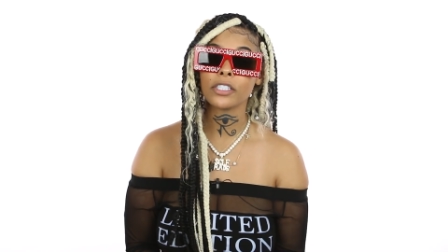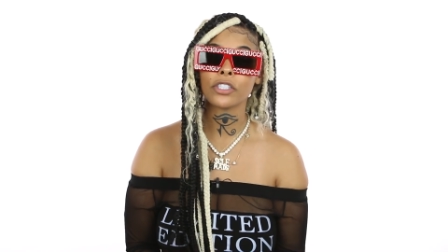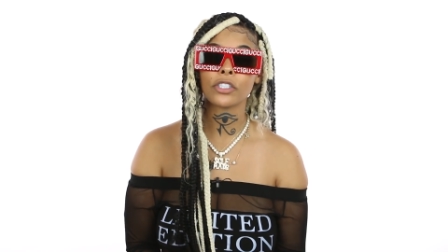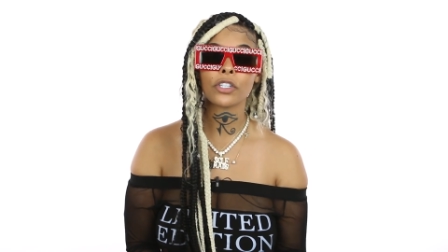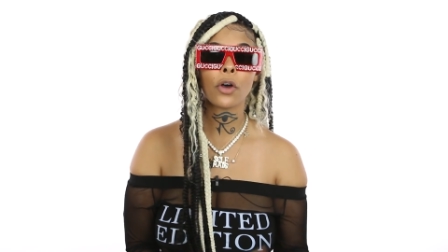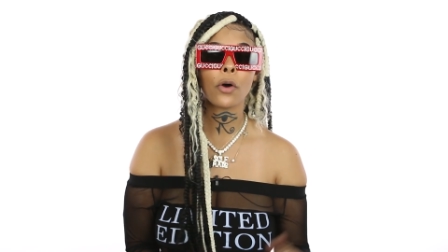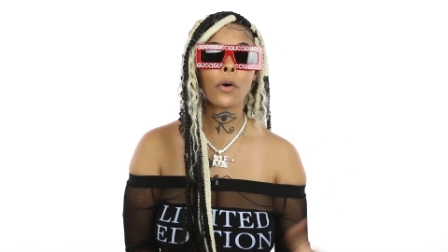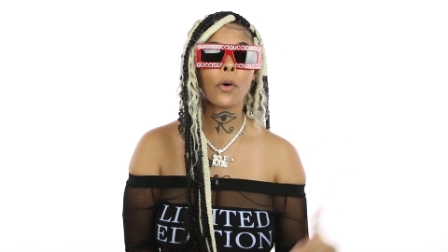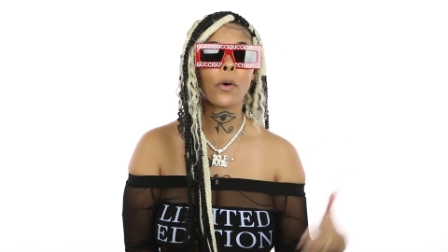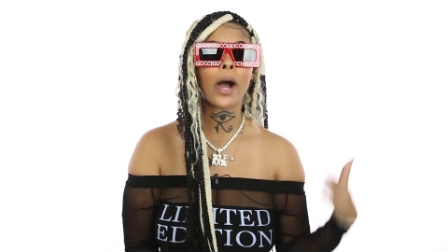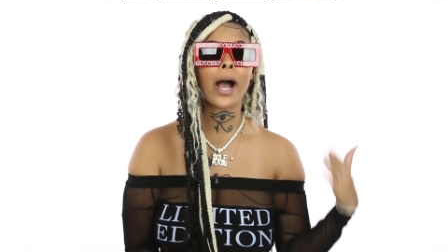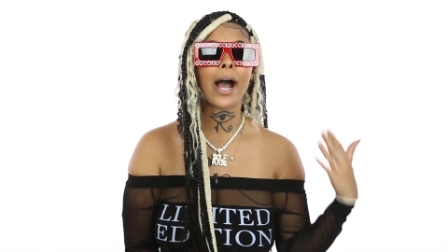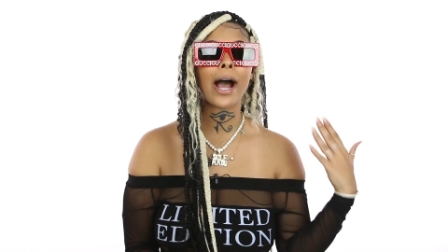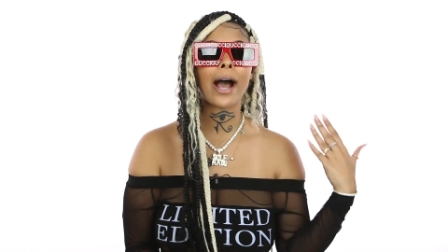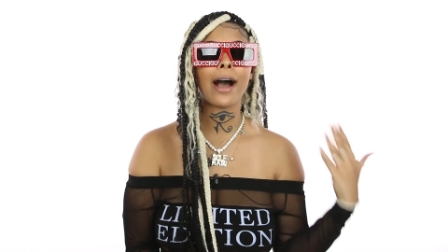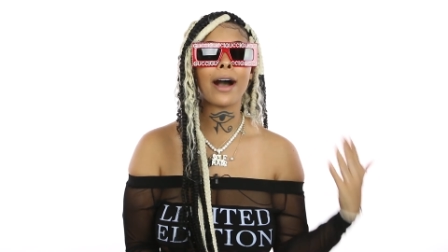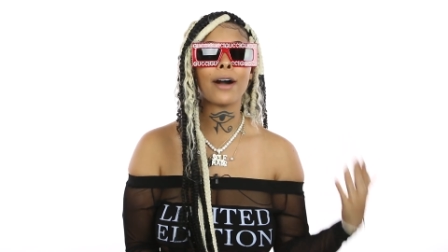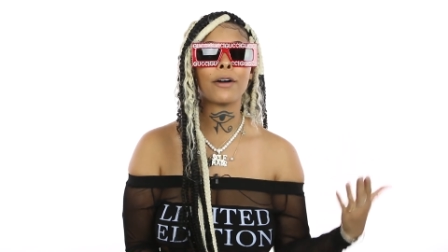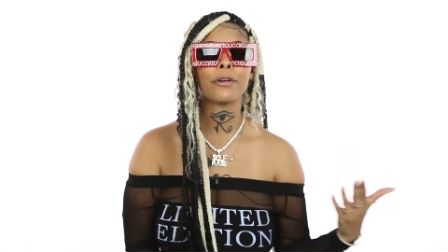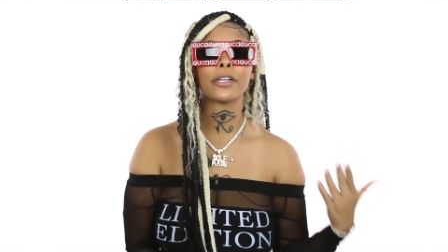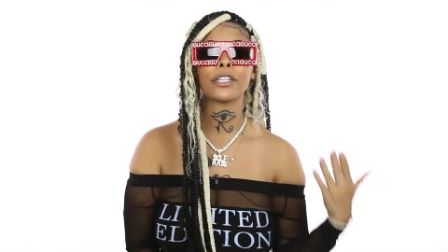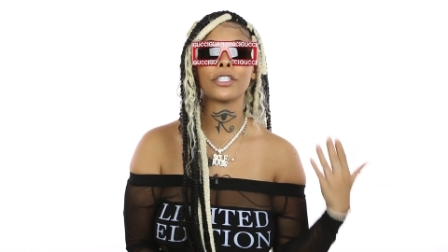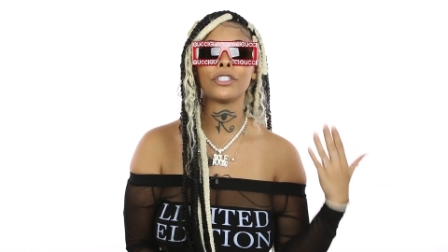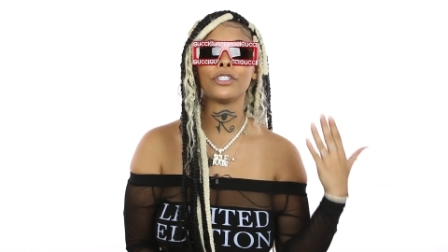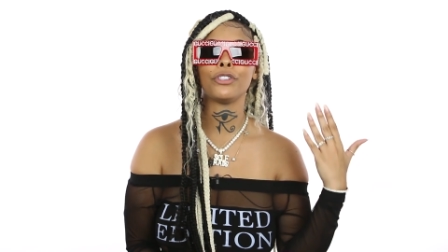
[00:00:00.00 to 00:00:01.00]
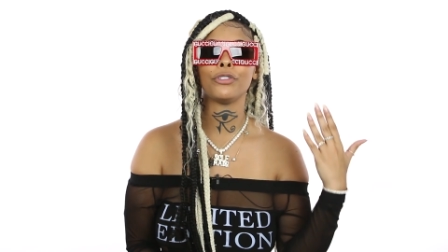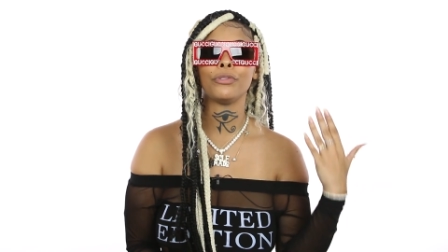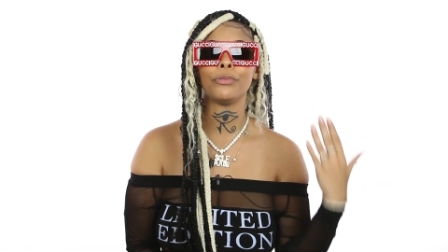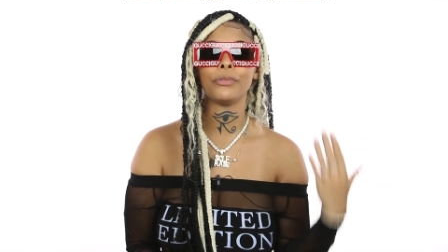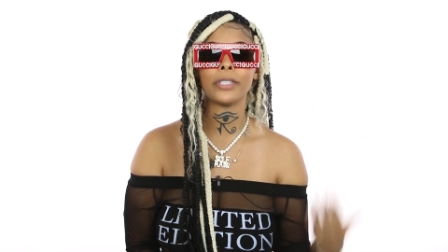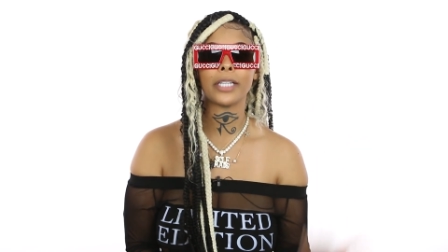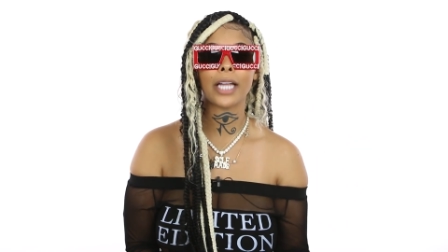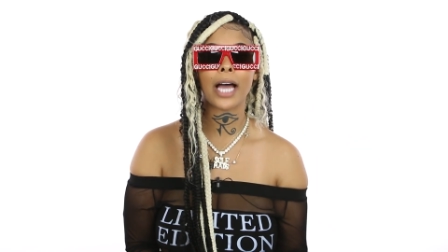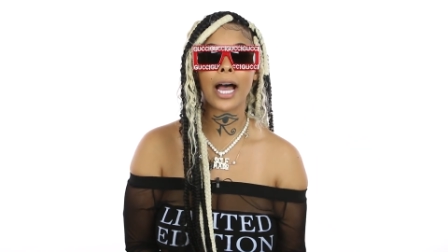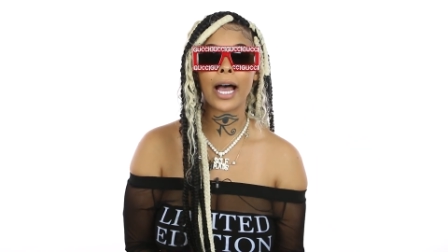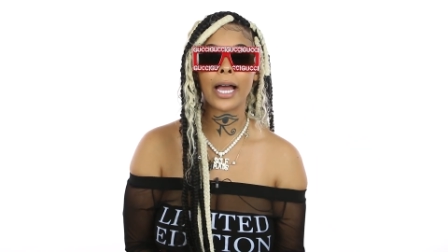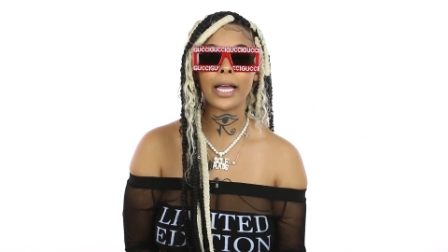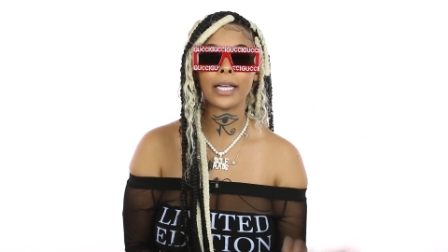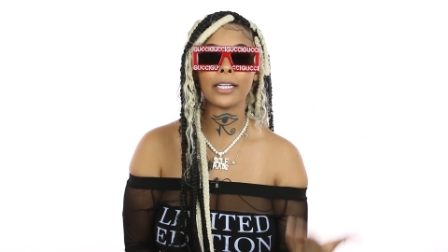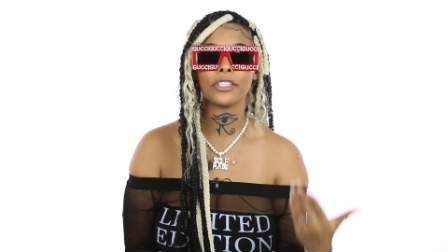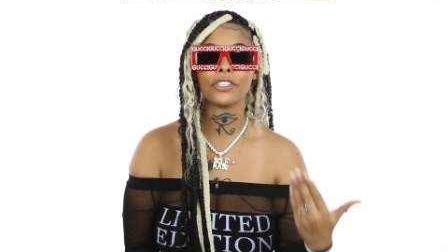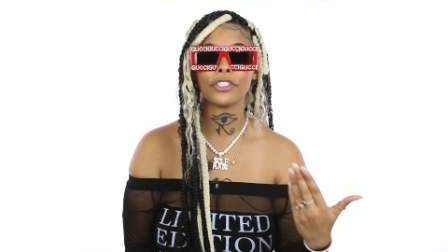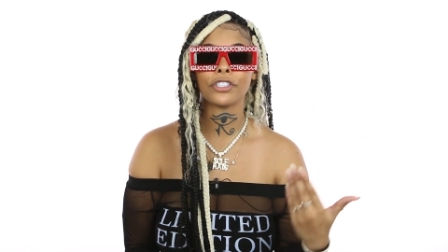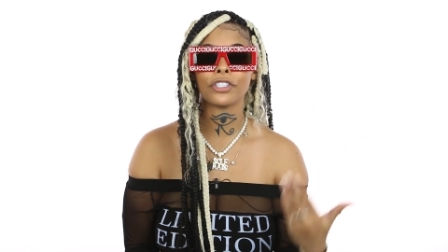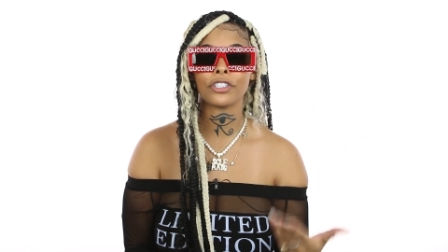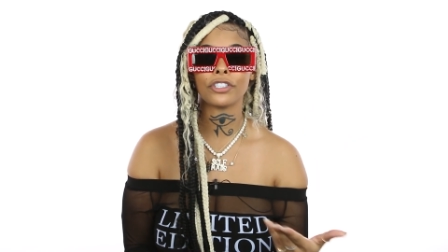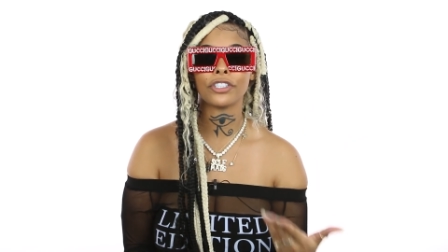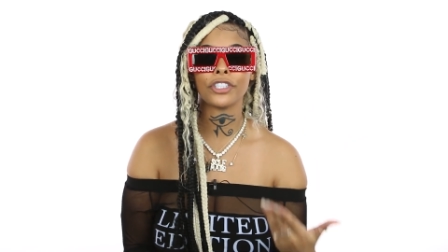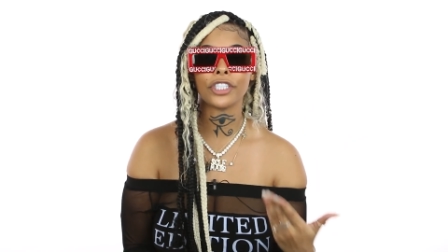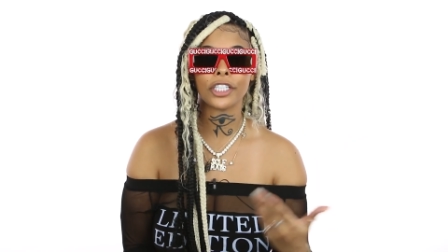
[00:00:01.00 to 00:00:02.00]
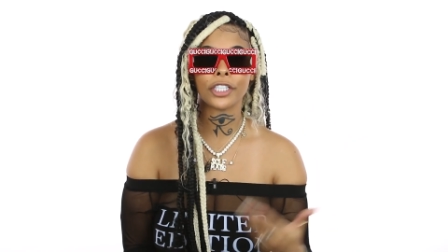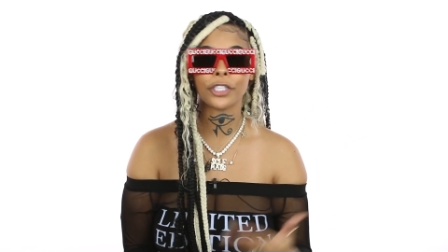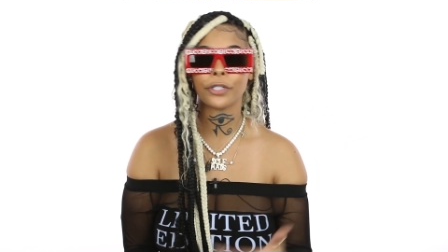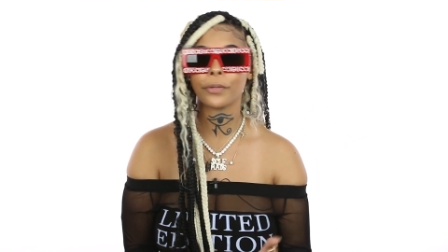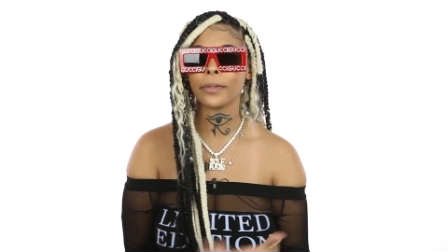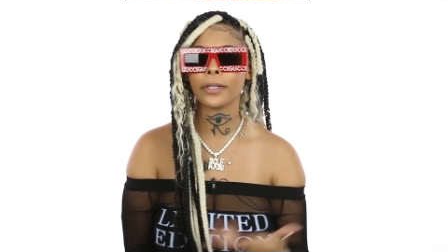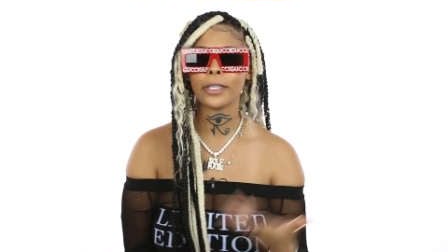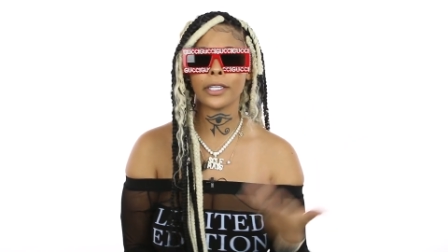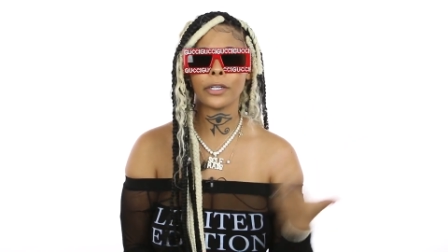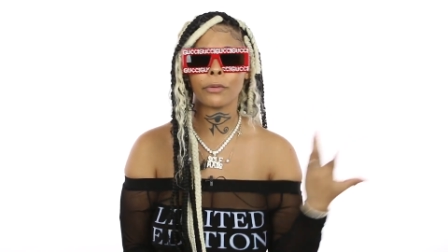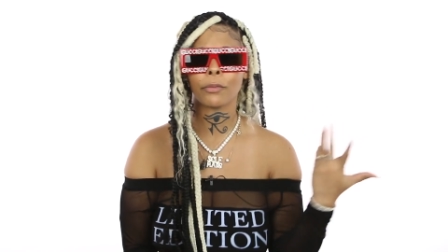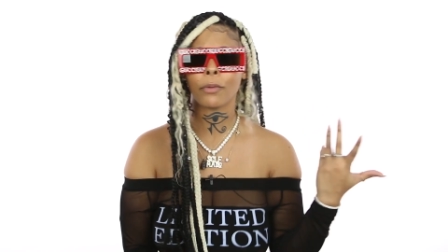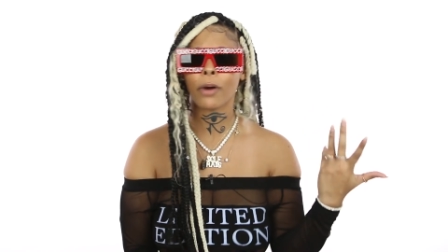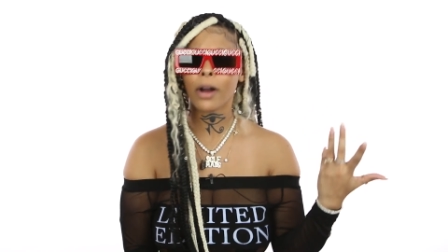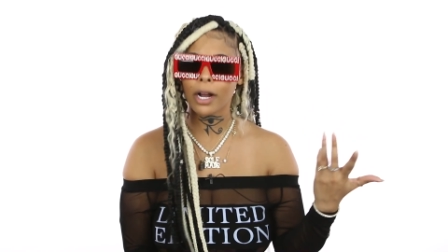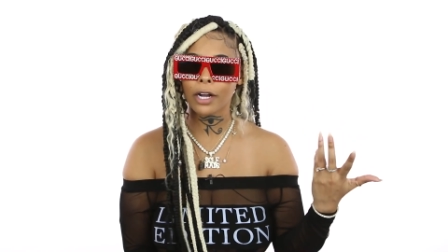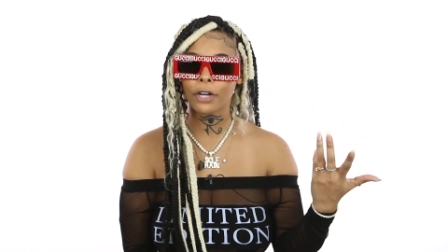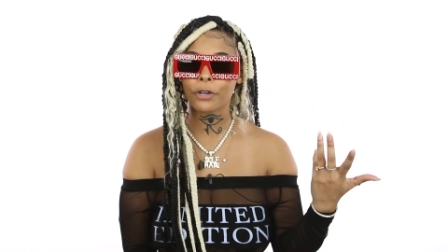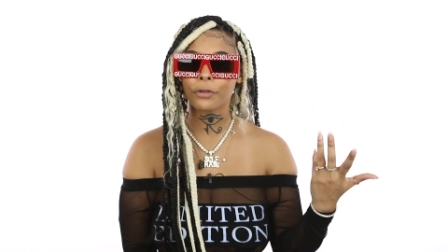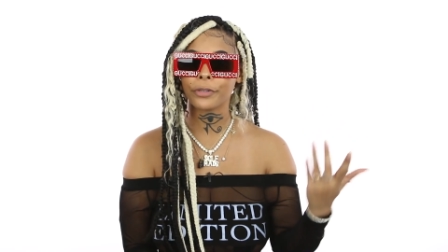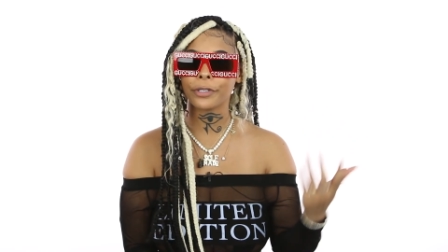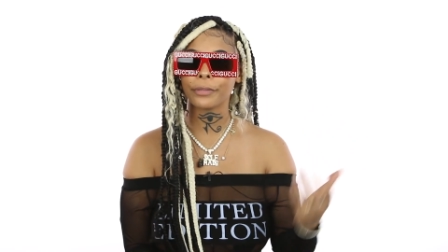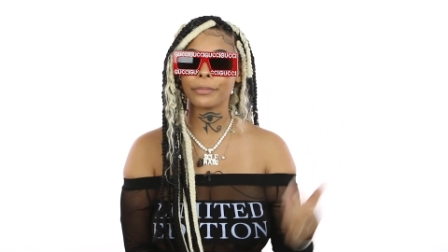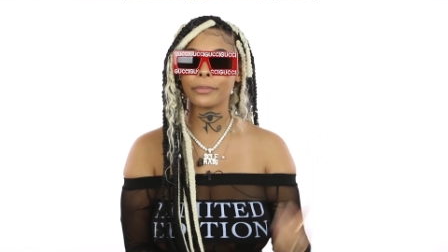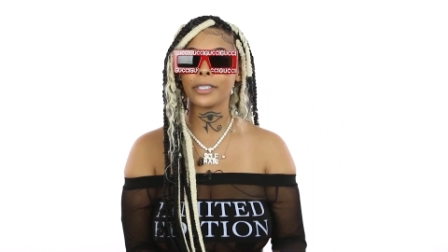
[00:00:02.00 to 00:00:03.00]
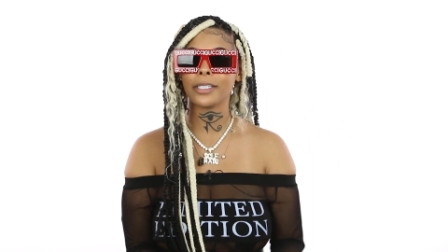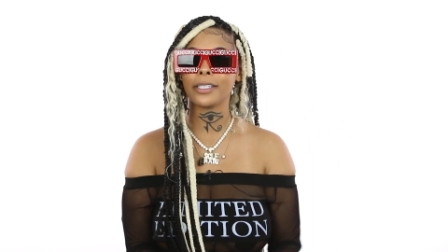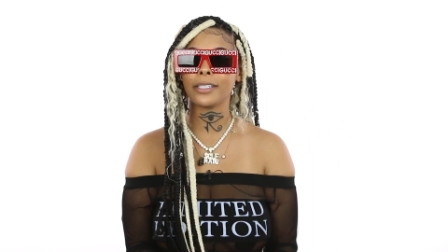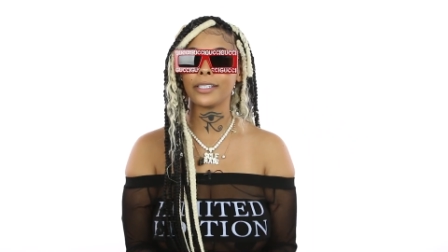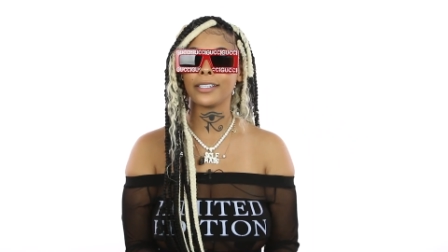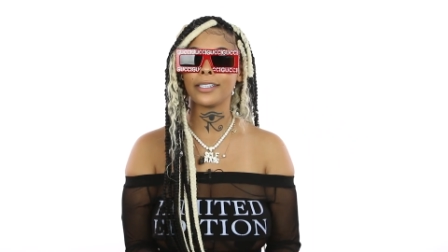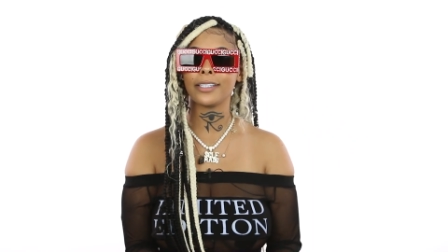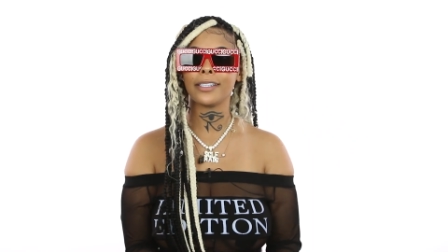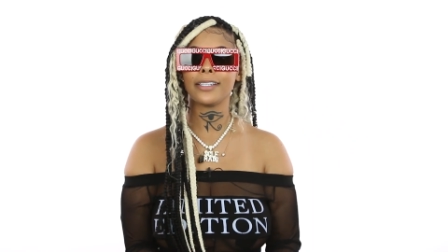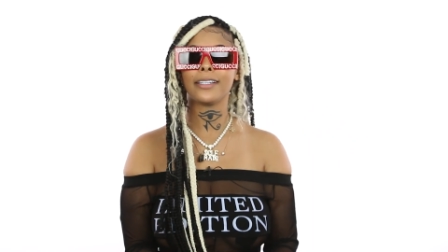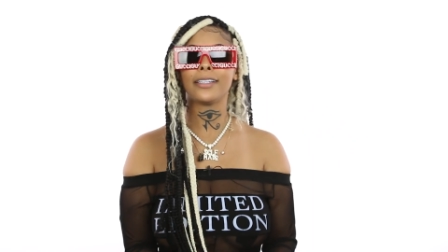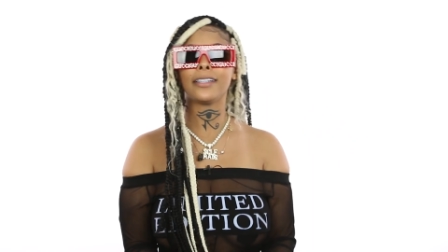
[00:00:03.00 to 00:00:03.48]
So how could you not just genuinely rock with me?